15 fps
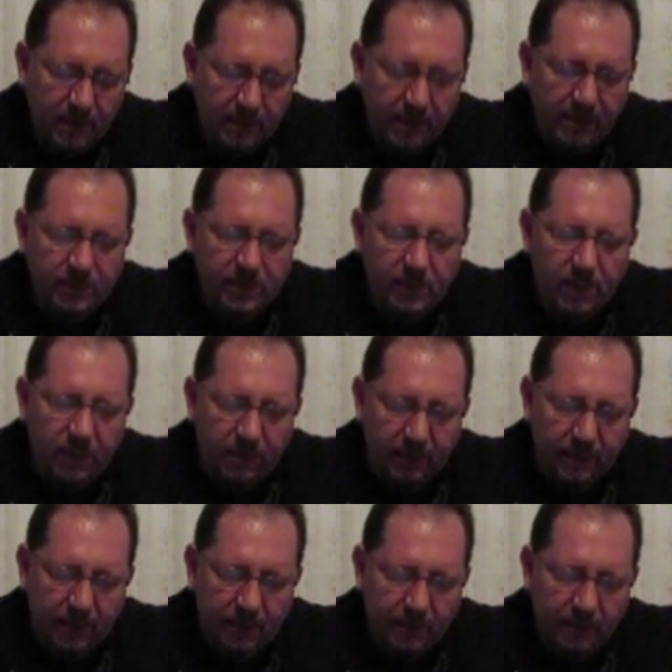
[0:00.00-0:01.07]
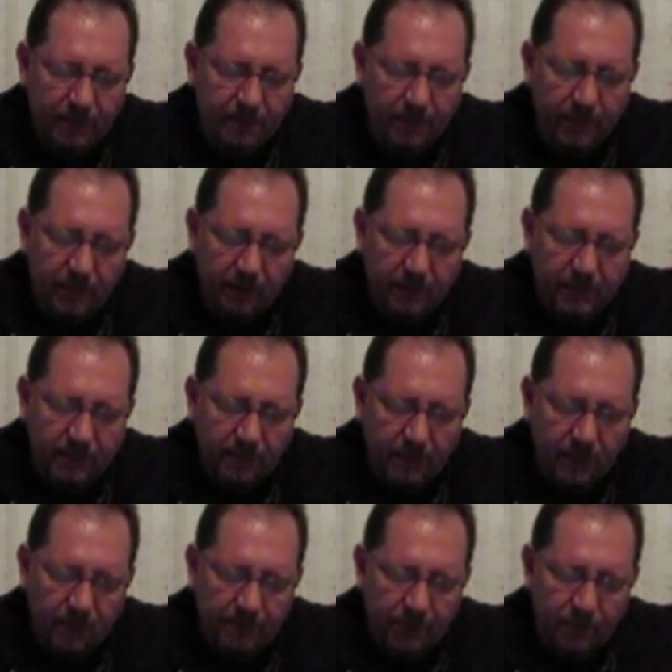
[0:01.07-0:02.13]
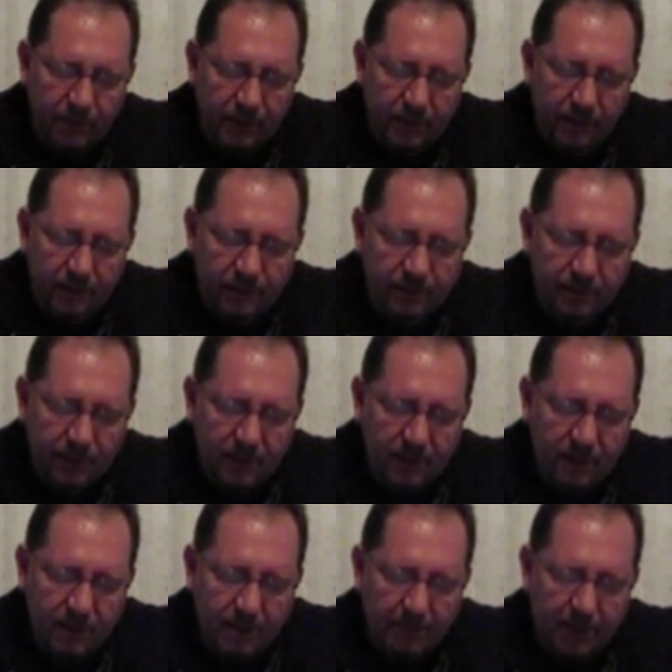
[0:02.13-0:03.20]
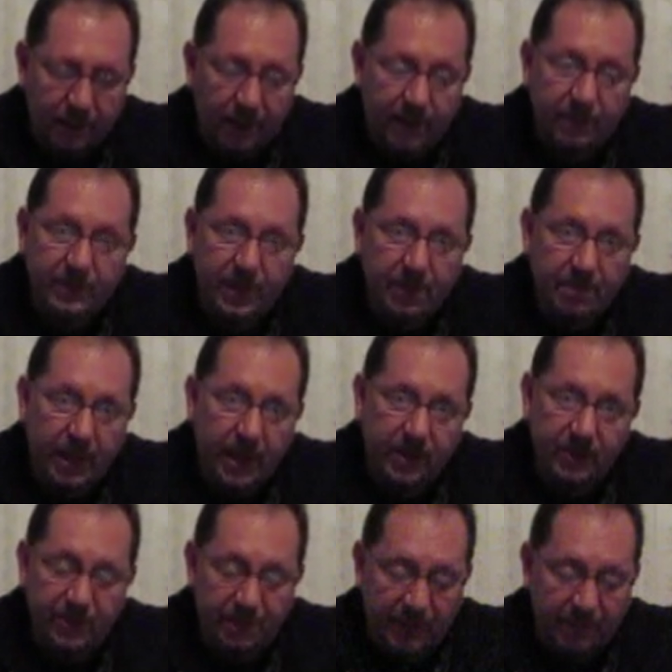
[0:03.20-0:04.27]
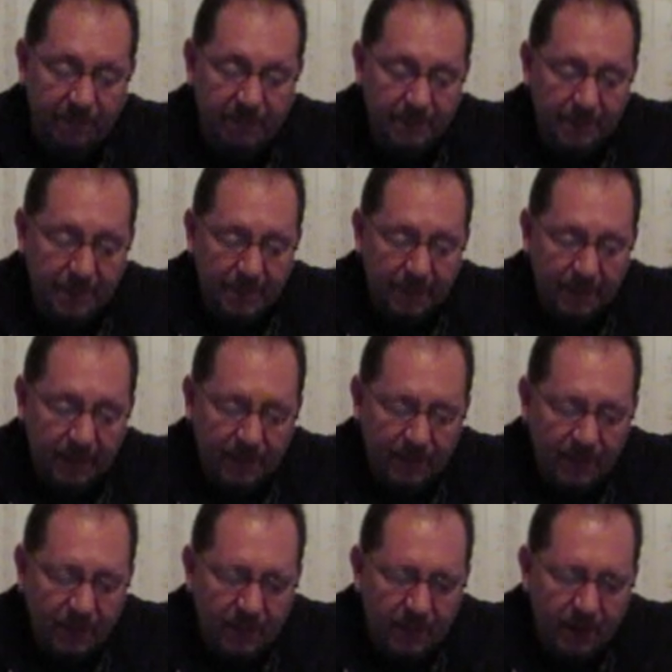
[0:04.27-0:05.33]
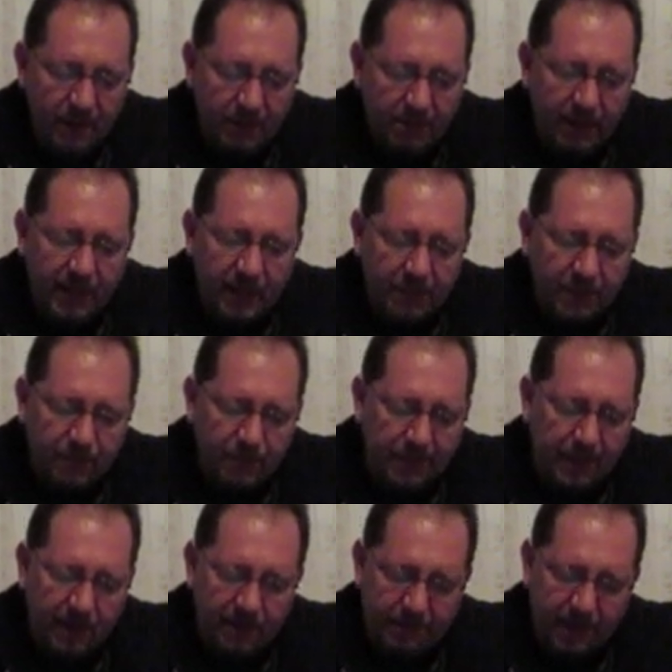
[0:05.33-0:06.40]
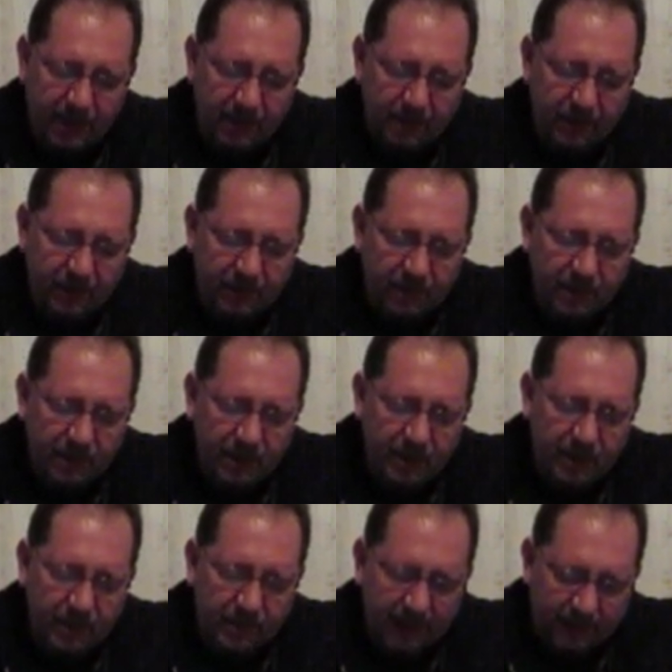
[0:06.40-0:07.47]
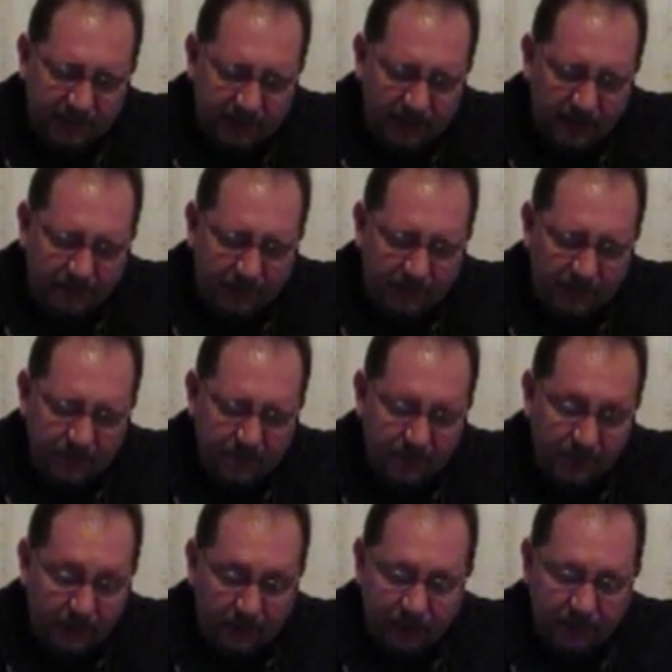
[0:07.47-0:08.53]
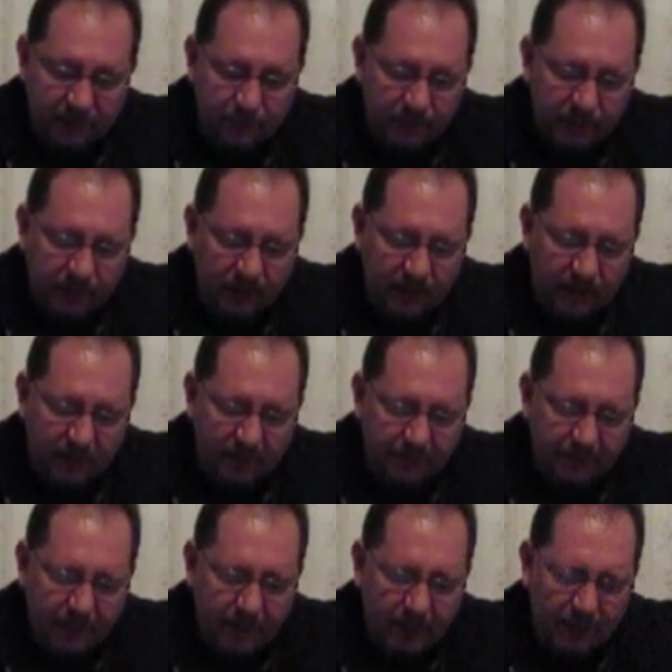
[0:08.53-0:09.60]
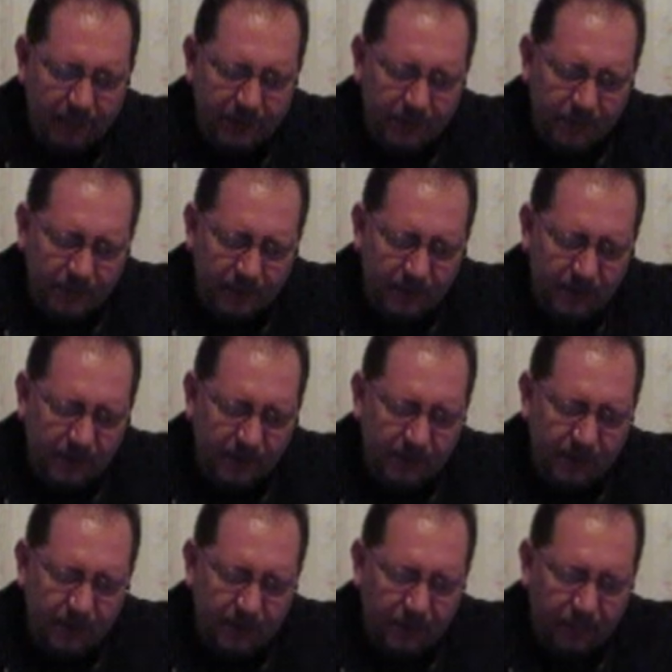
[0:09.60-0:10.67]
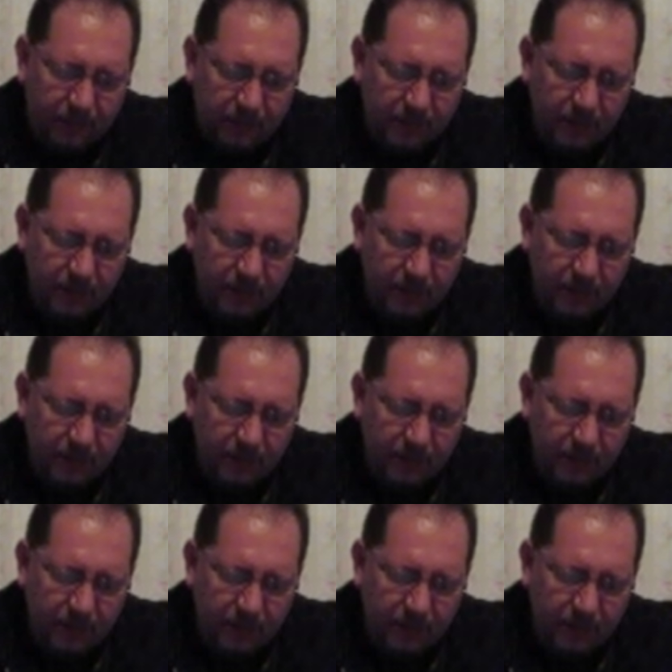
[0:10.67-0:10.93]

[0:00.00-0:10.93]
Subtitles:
Then slowly, hearing the birds through the open windows, my life came back to me. My name is Rebecca Pender, and that summer, when all this went on, I was 13 years old.